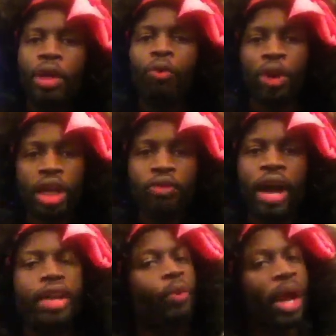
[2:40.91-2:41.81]
me
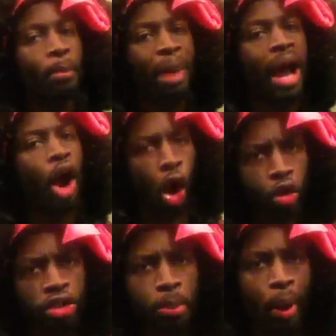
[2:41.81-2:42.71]
reevaluate my
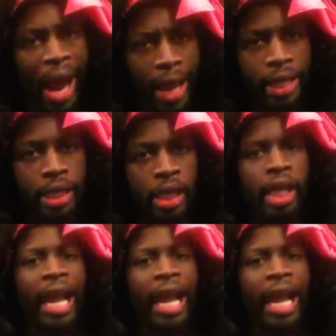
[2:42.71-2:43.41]
own sobriety